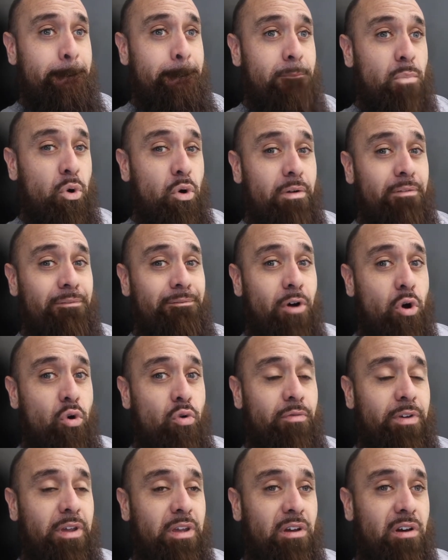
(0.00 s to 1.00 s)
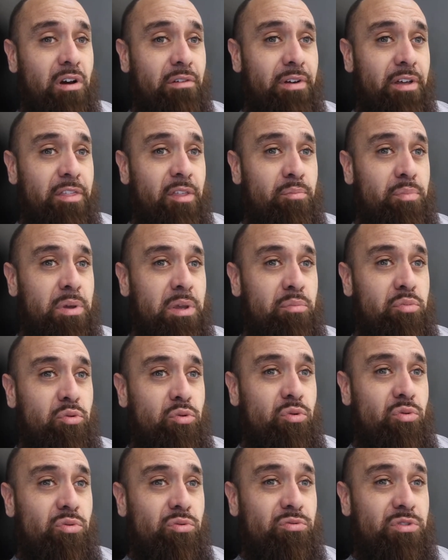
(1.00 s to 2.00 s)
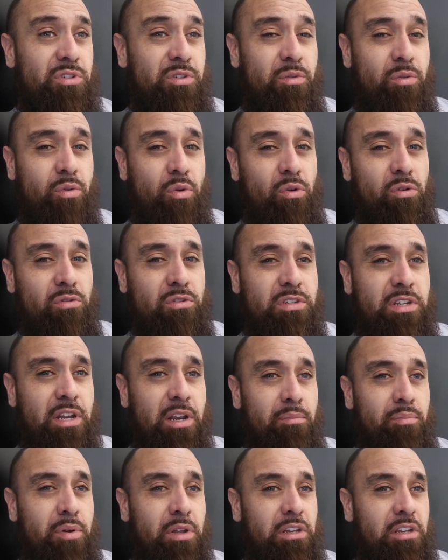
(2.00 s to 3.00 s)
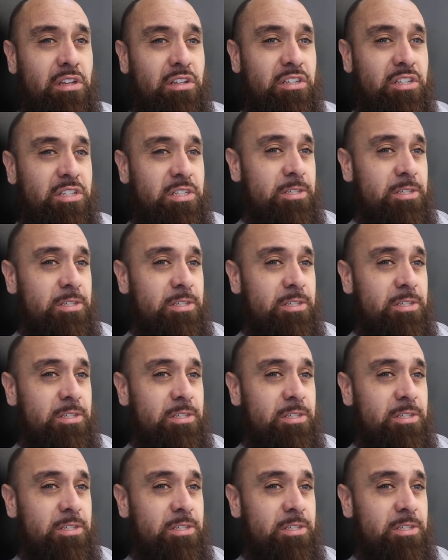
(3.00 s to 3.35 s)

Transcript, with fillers: more involving of other people's thoughts and opinions.